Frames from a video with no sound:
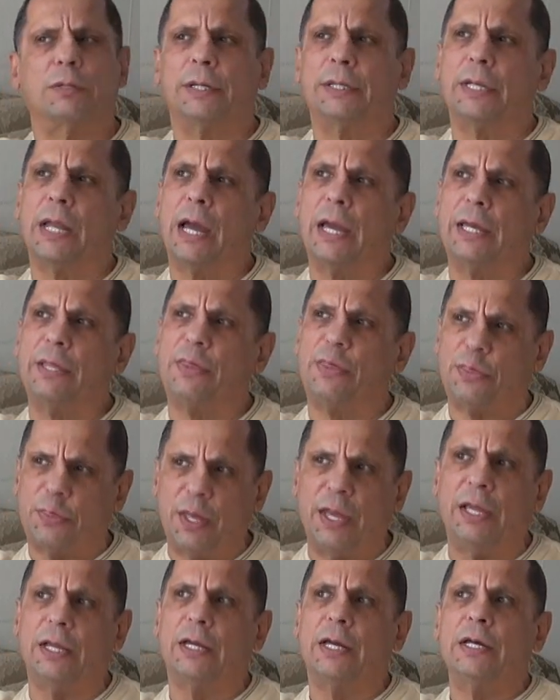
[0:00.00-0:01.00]
and I
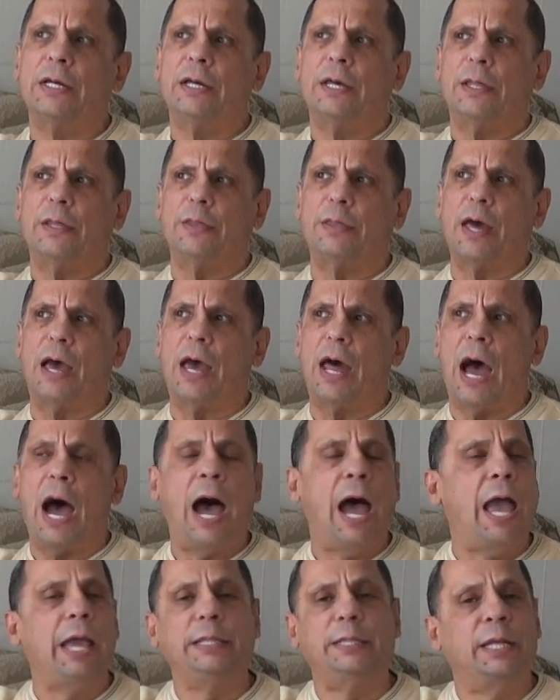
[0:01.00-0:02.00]
think that
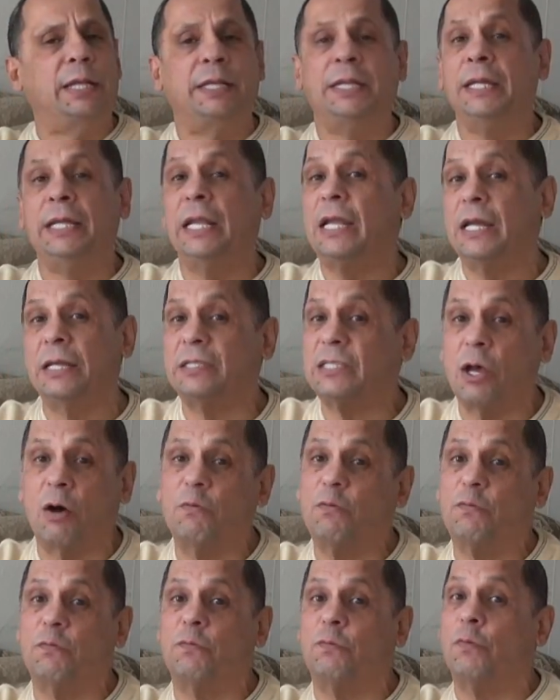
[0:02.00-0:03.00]
I didn't need his
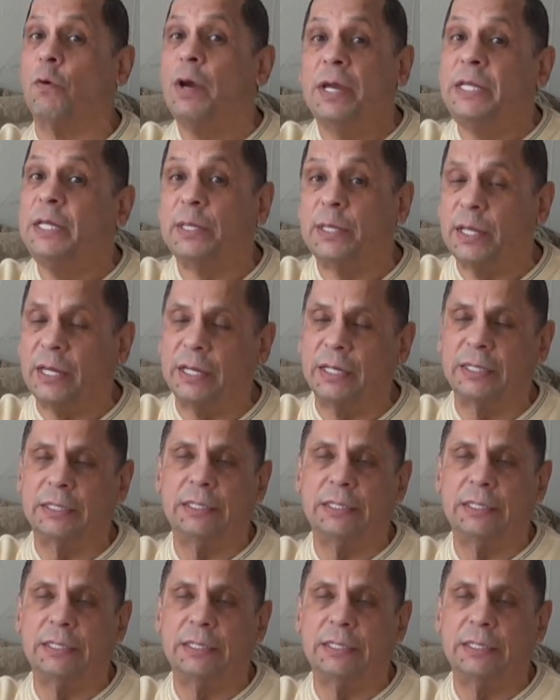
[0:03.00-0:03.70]
help for anything.